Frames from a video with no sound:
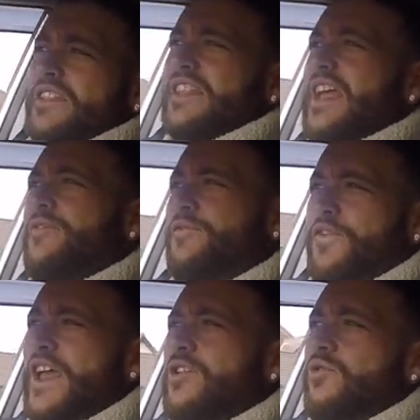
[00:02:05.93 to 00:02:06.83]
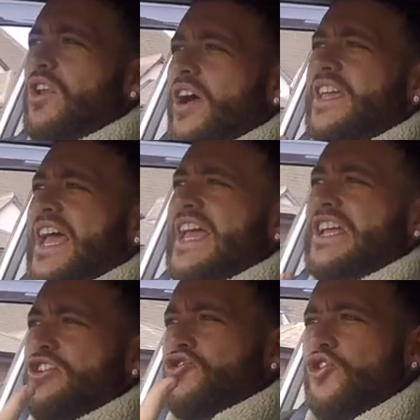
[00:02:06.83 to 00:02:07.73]
they feel like
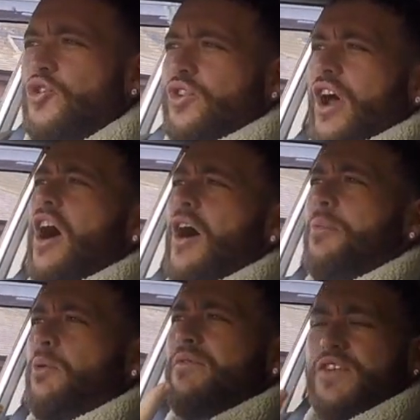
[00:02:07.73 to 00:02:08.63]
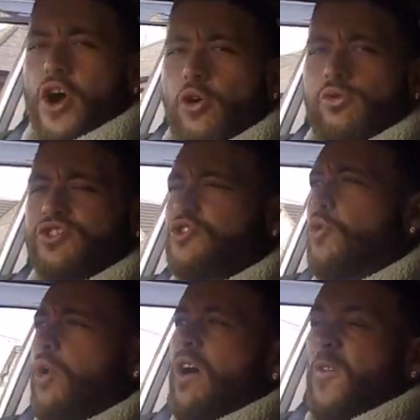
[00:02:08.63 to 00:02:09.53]
a new car but with the old
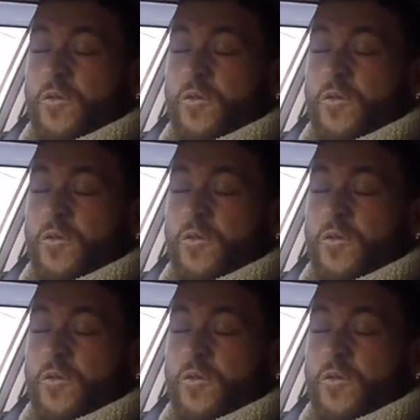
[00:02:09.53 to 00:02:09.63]
school